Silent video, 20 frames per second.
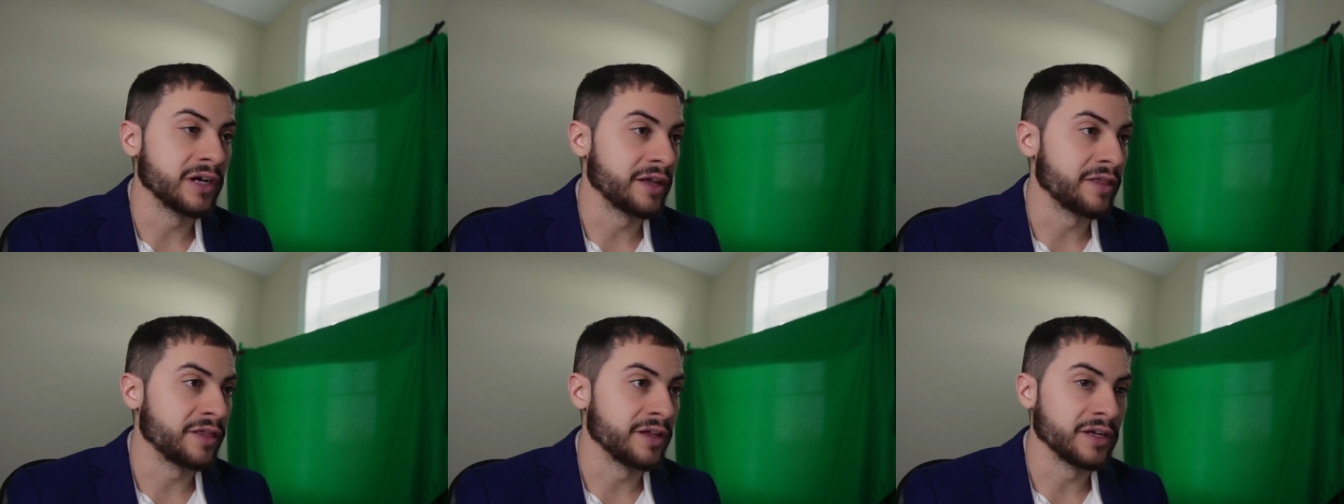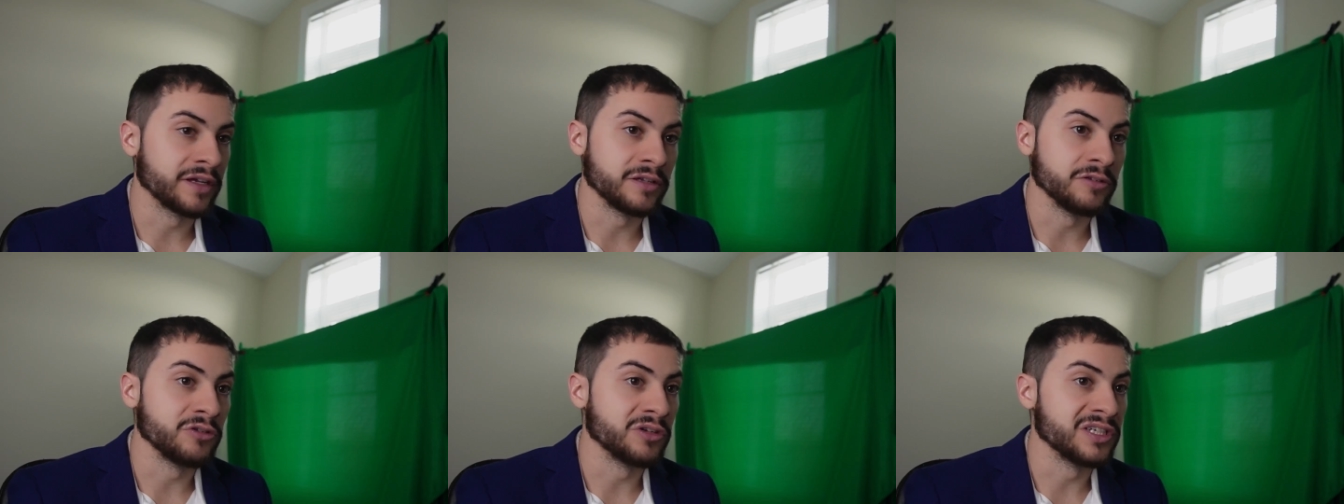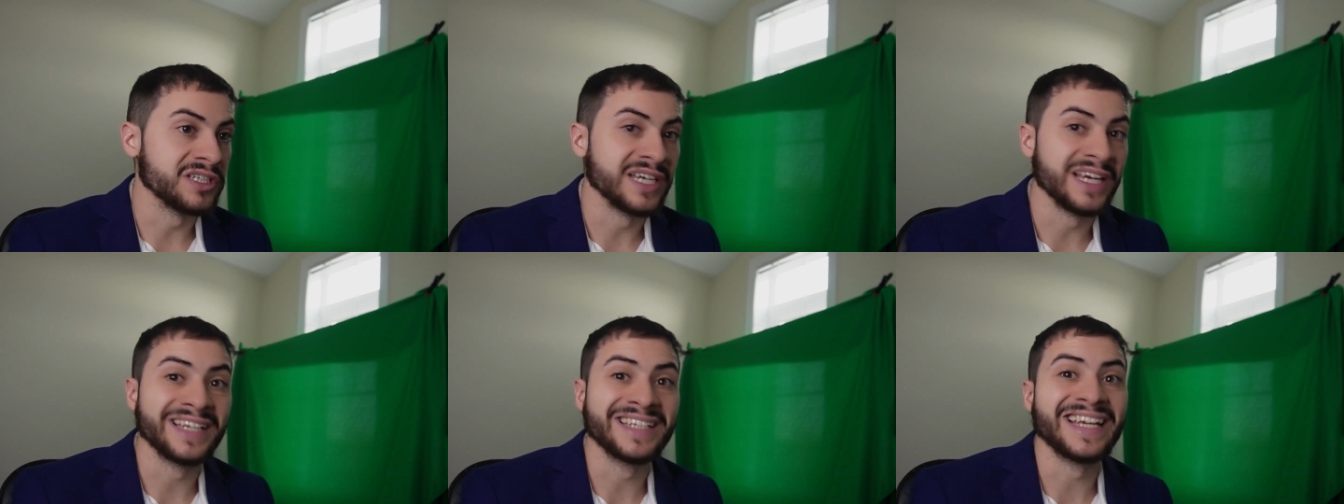think you can
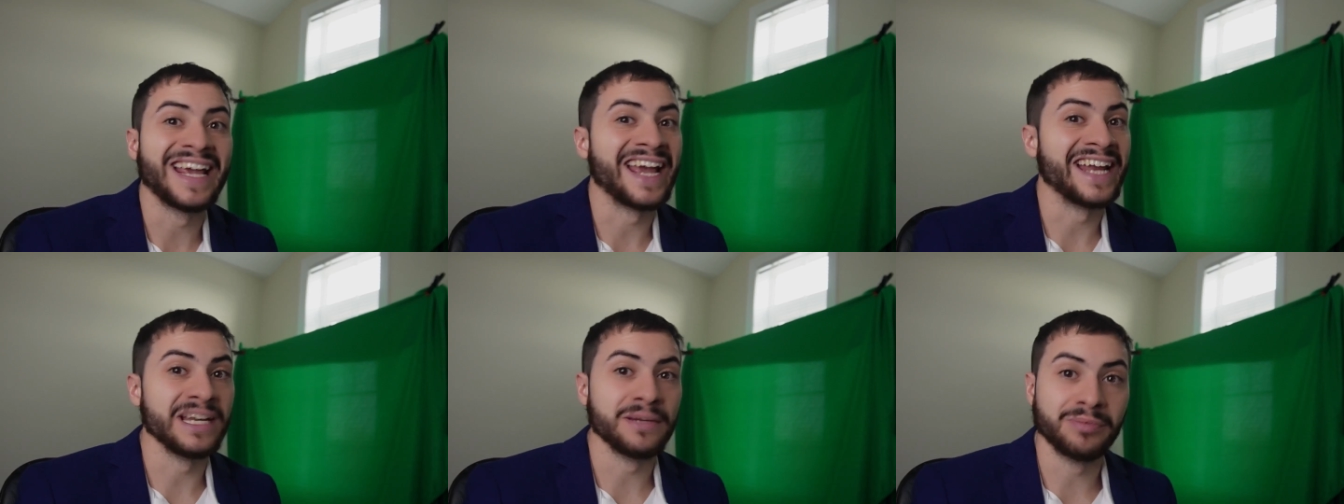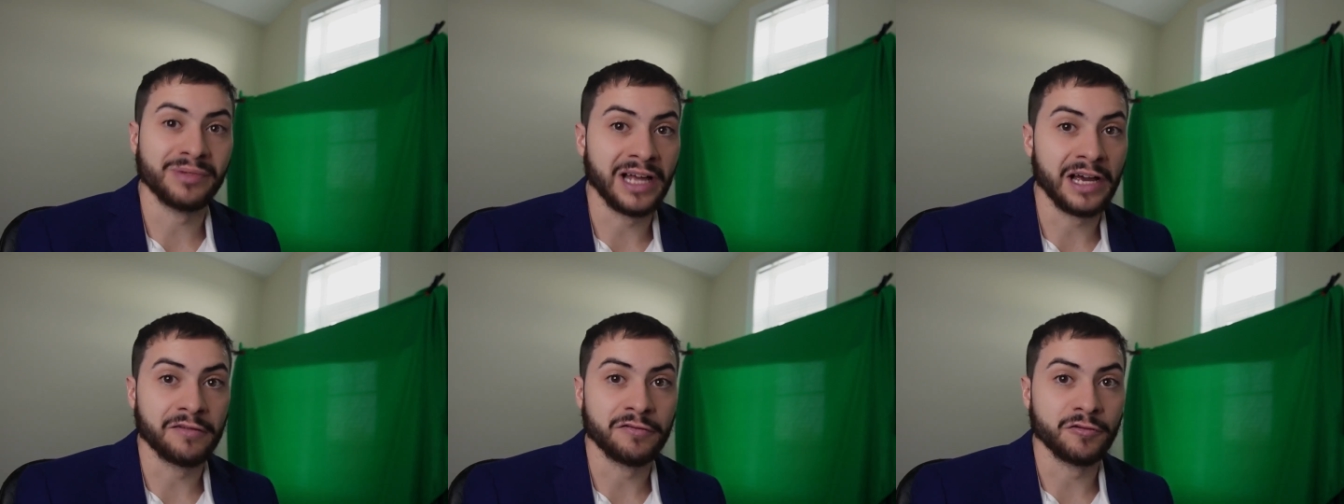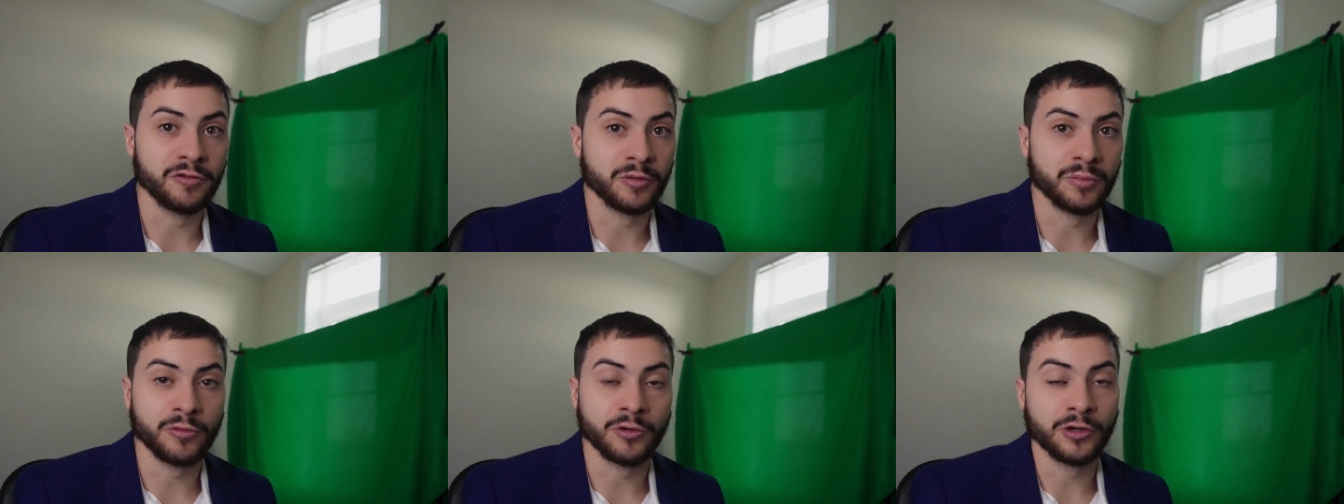take to any
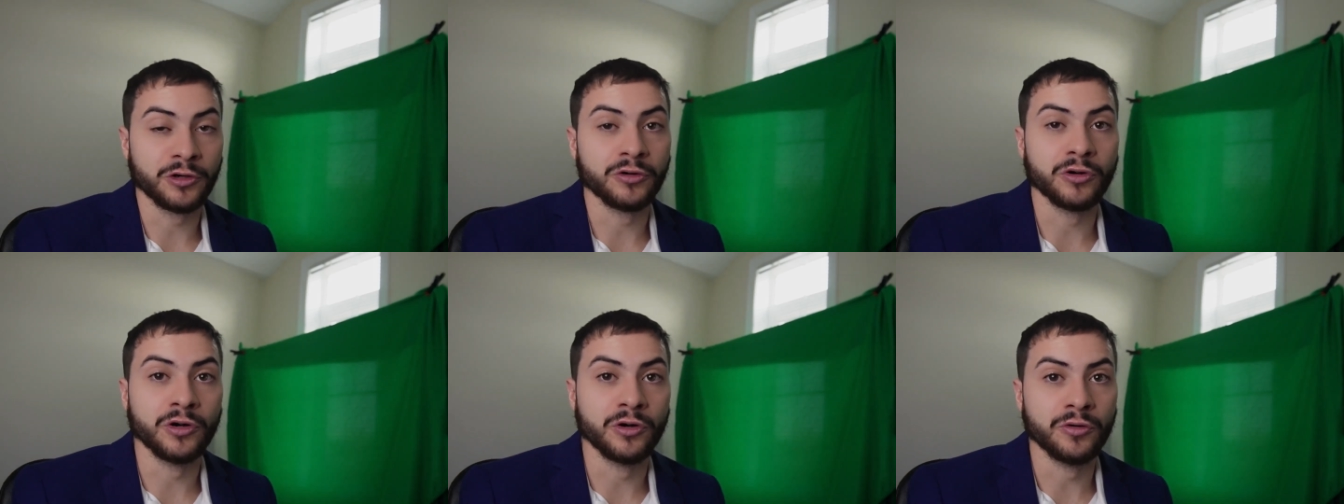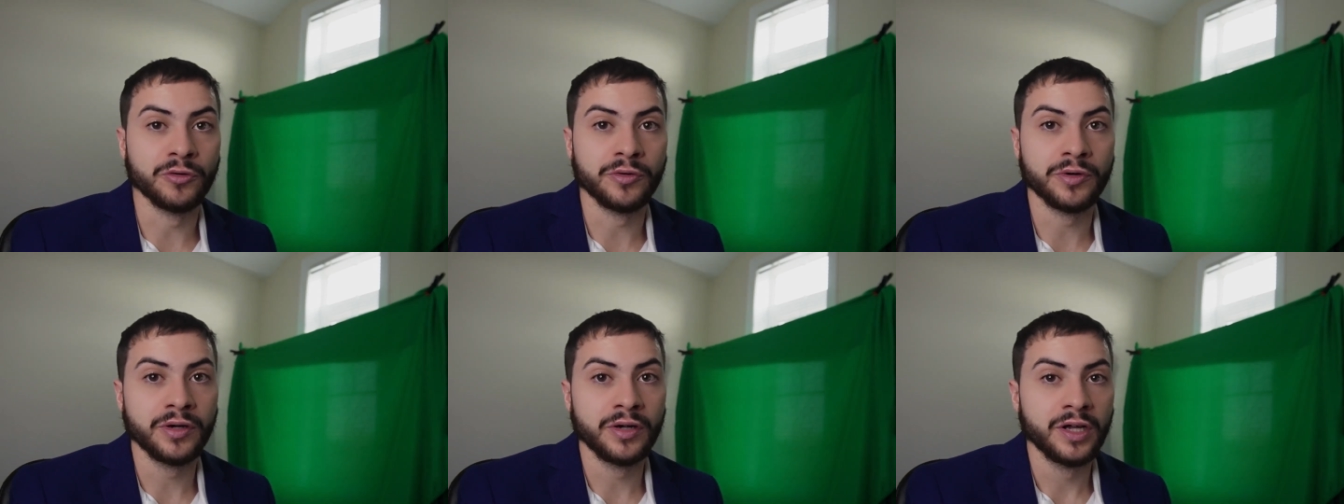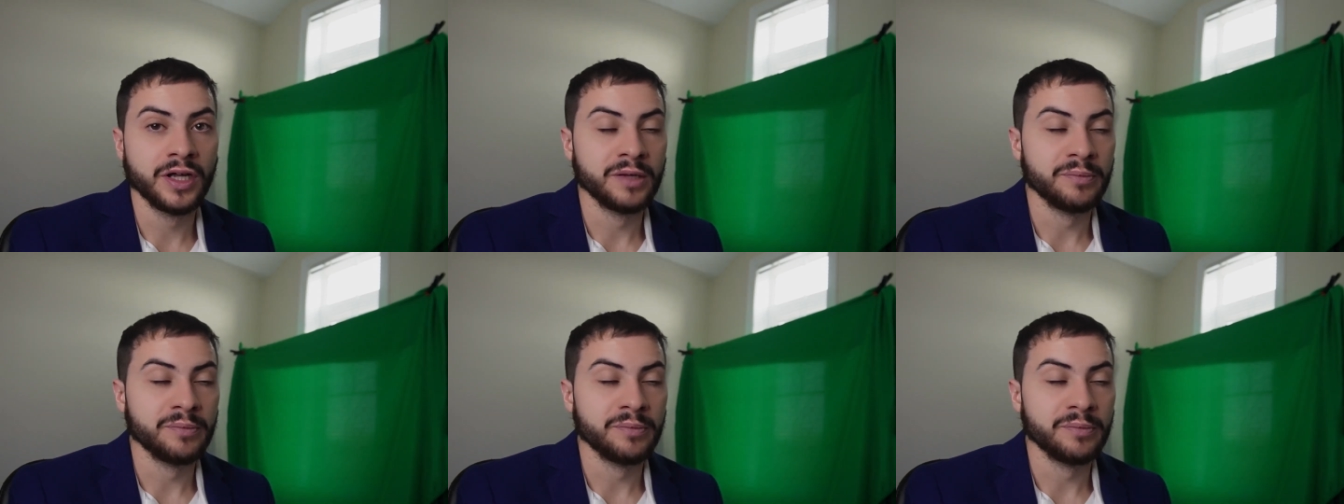platform or your own.